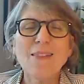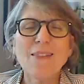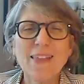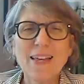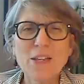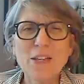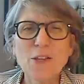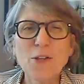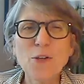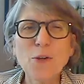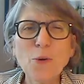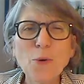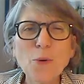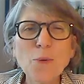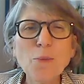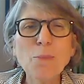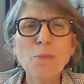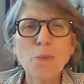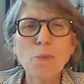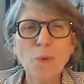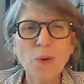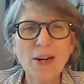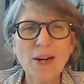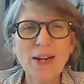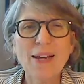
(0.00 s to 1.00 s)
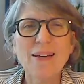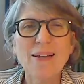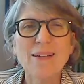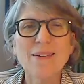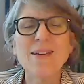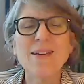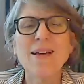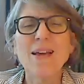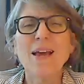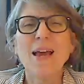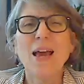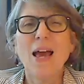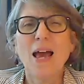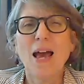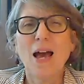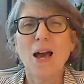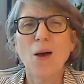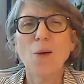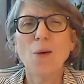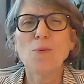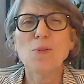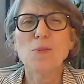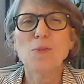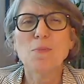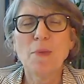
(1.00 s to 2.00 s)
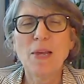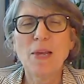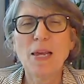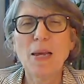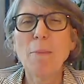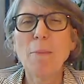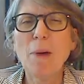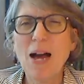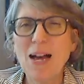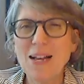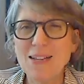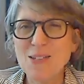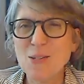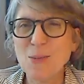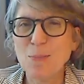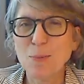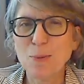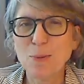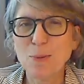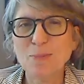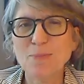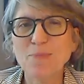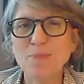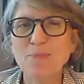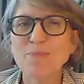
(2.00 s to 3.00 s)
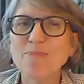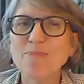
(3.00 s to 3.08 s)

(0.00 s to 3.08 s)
that your brand helps make possible?